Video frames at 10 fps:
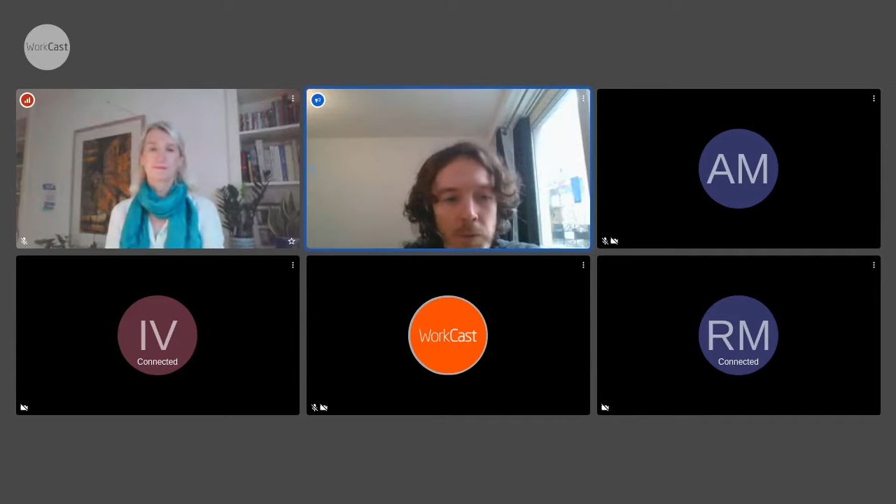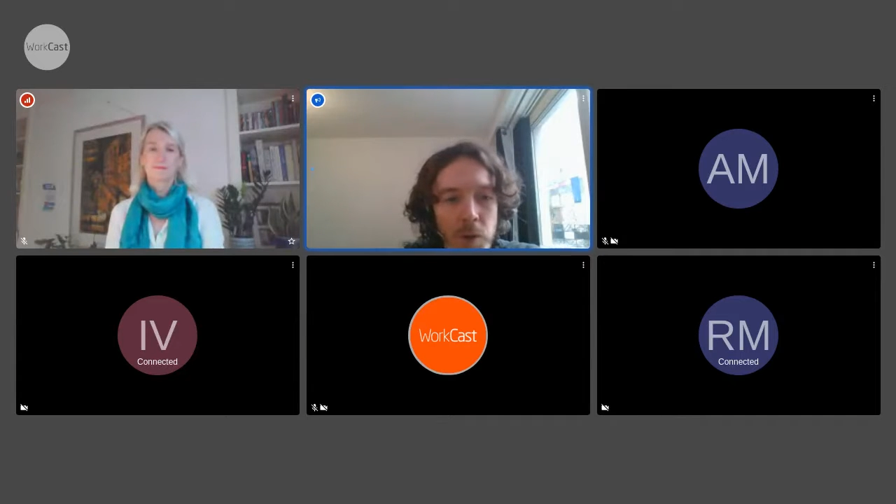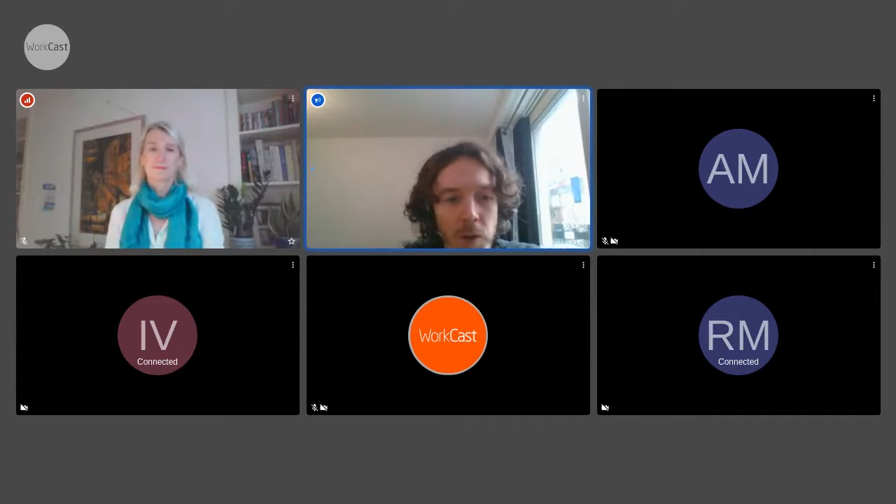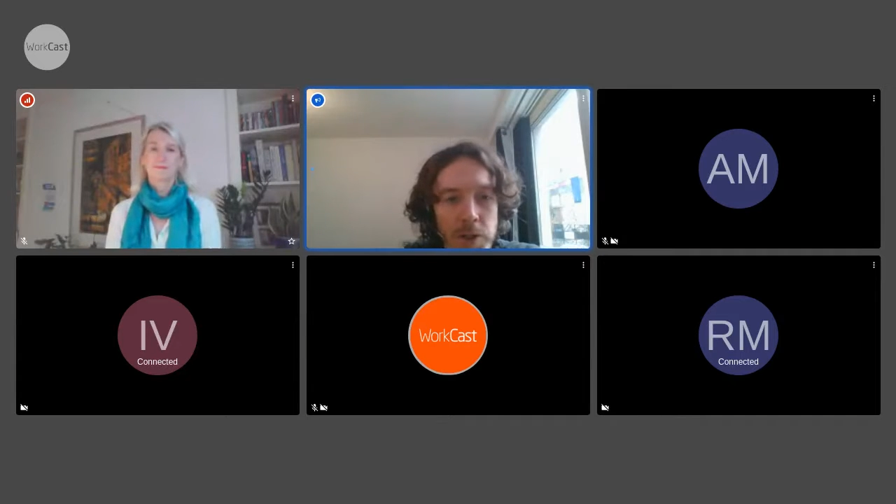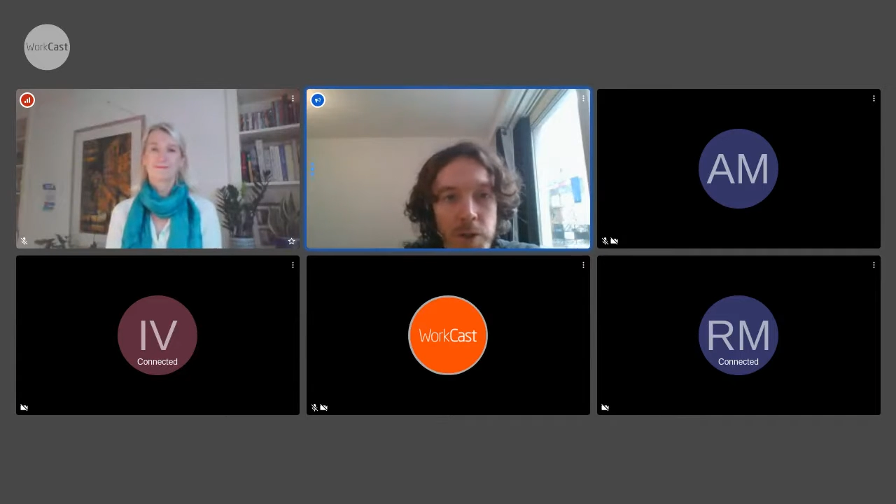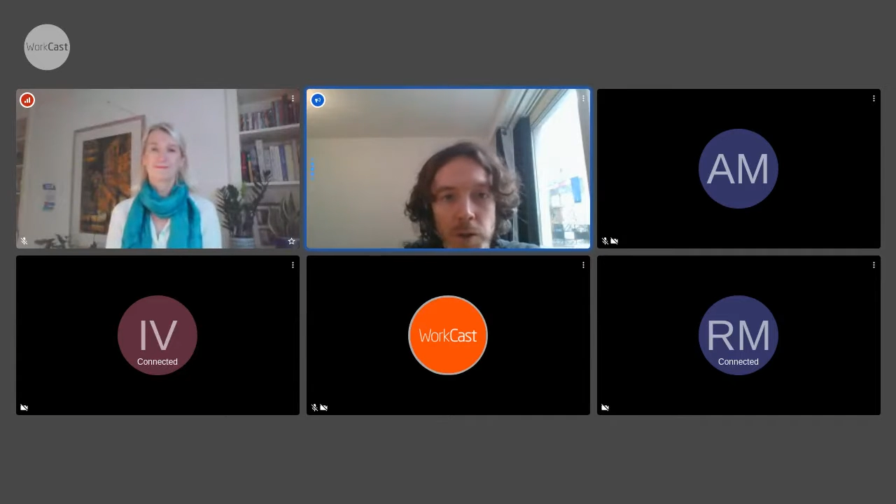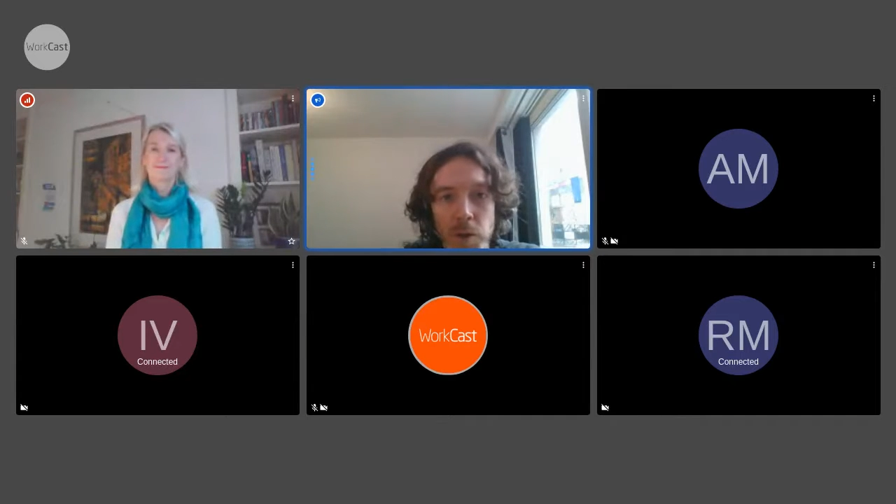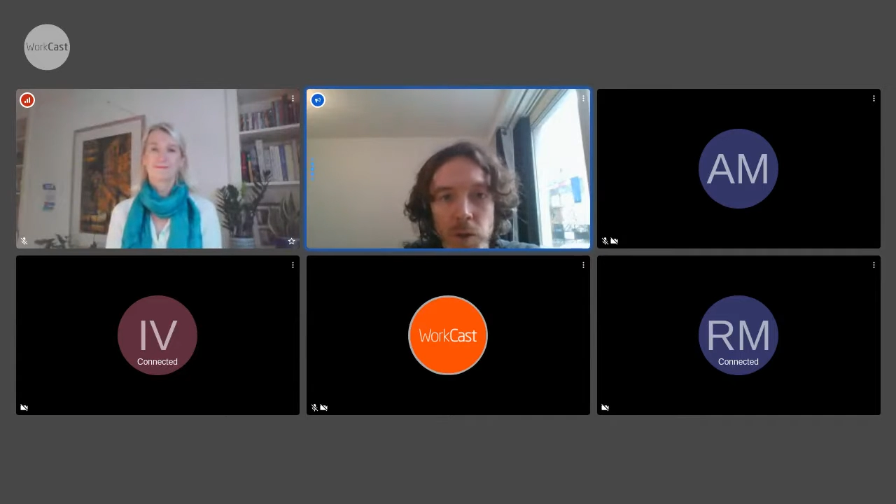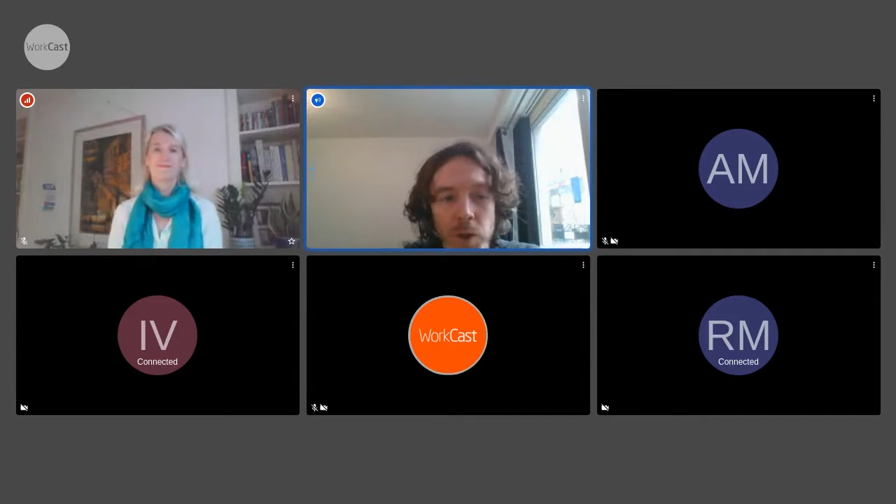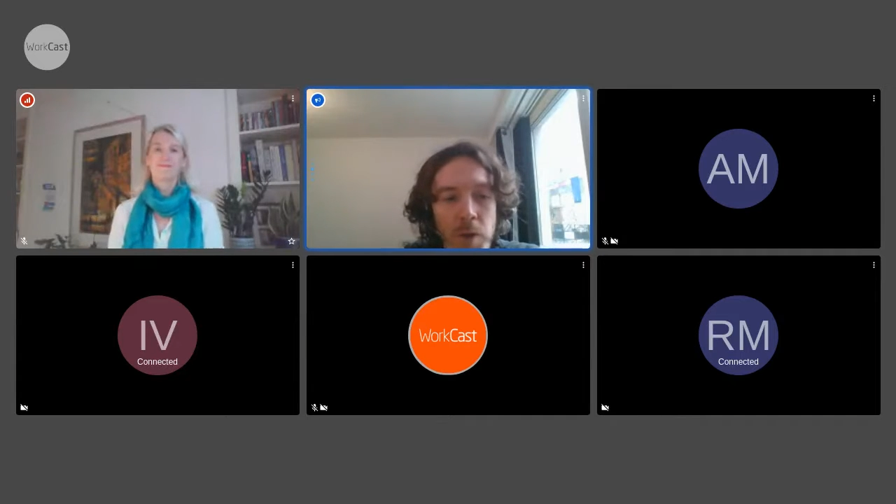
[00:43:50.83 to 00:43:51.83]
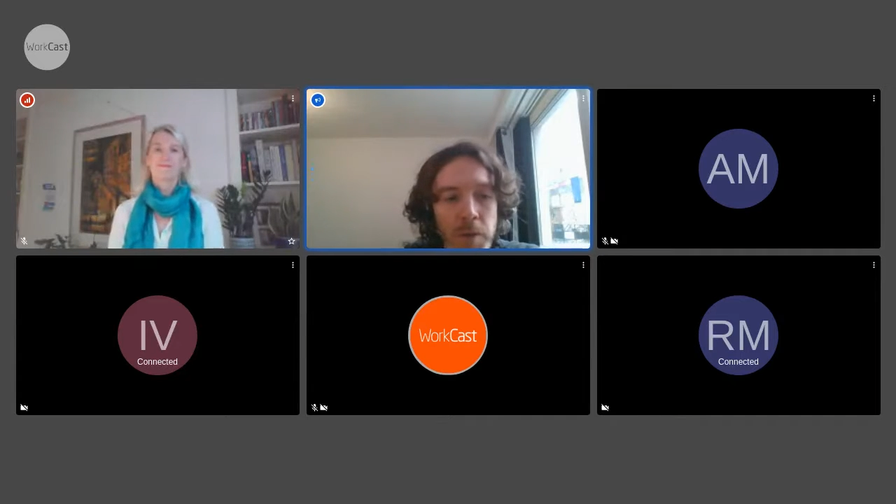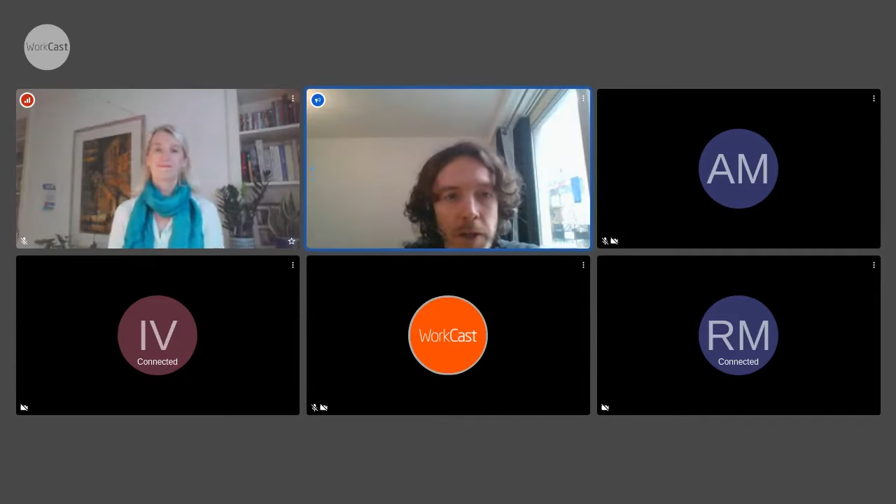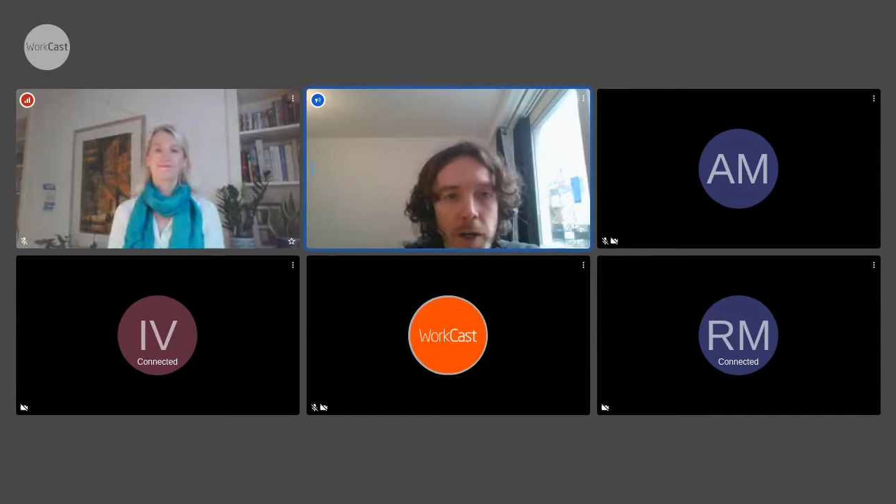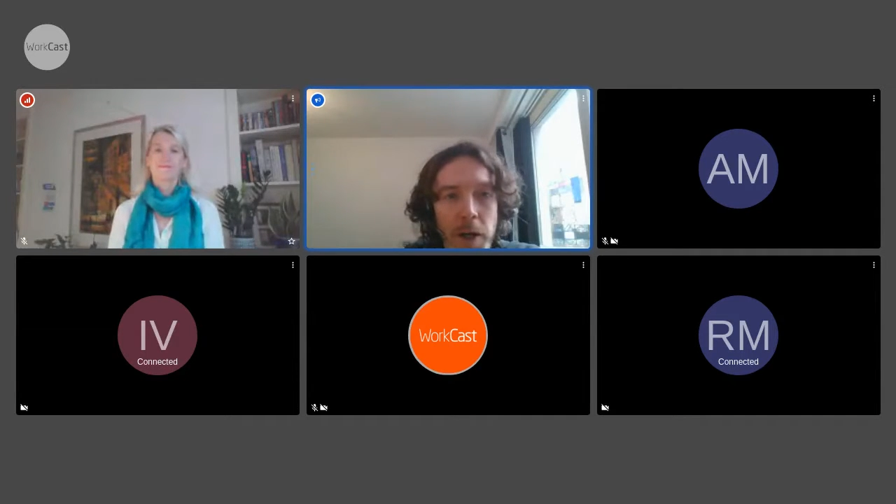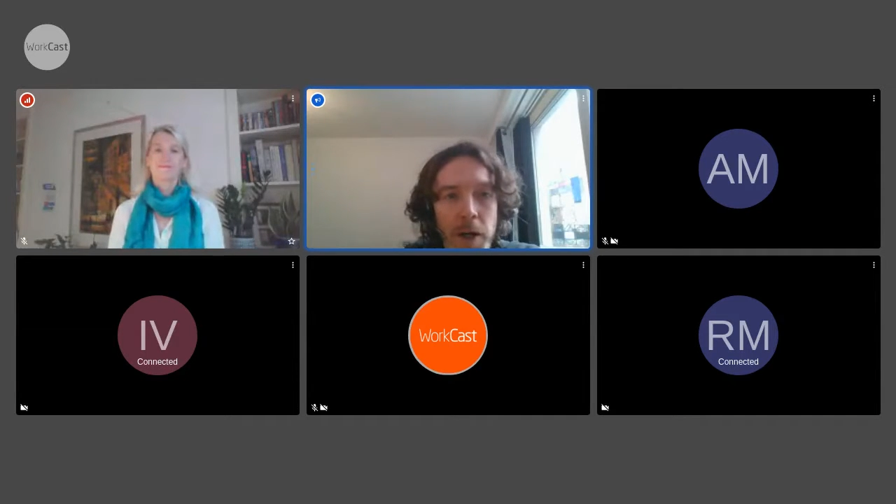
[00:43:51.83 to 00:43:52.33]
question or comment.